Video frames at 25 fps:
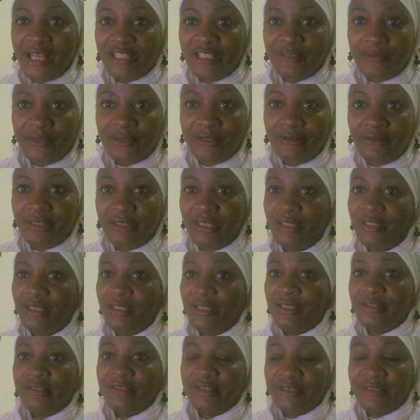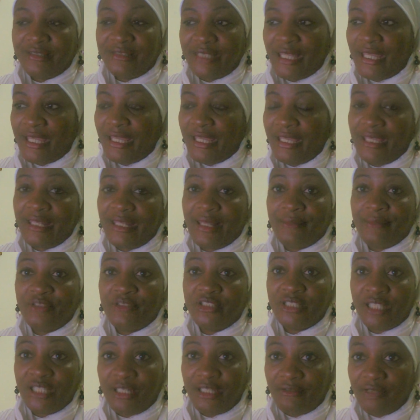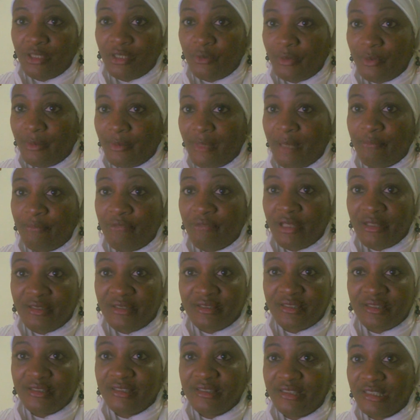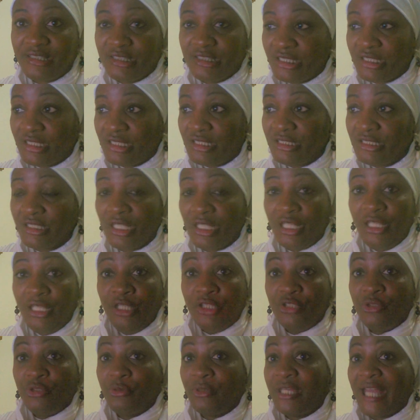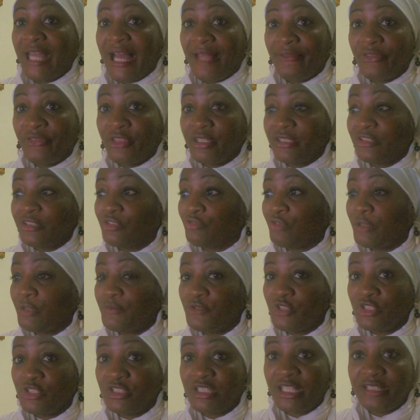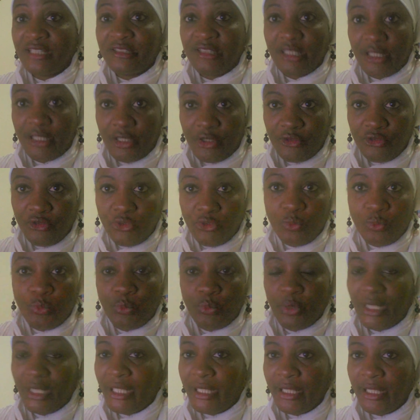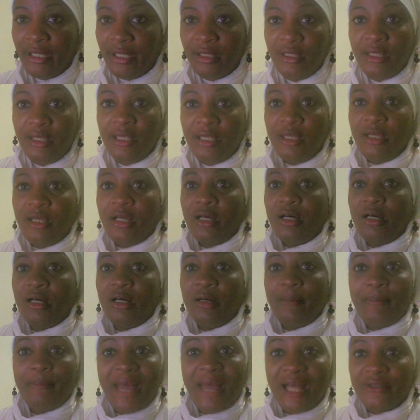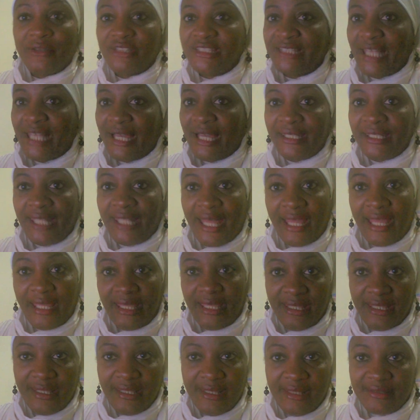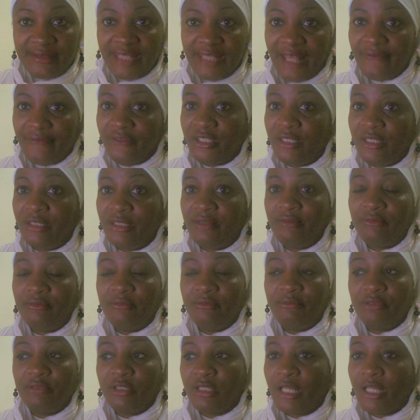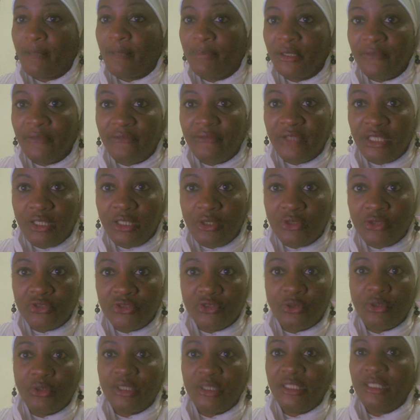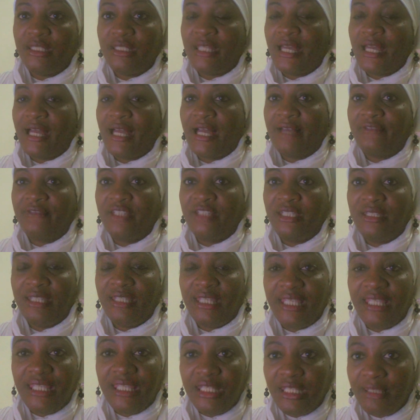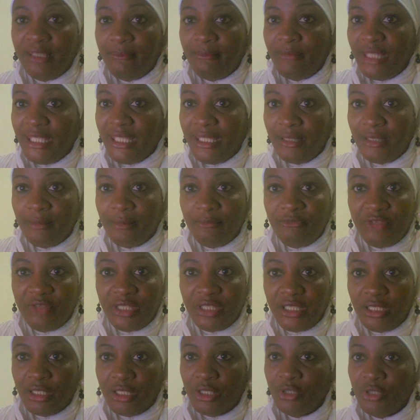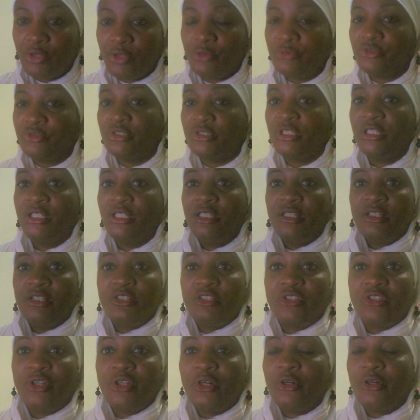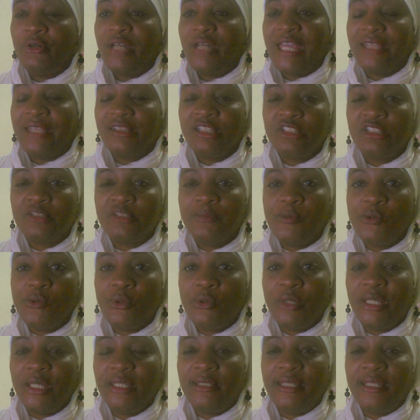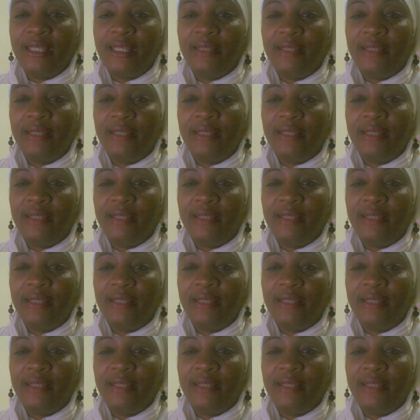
spirit to say, and I'm sharing it with my brothers and sisters. You got the scriptures that tell you where Mount Sinai is. I did a couple of videos on it. I did EDOM videos. So at this point,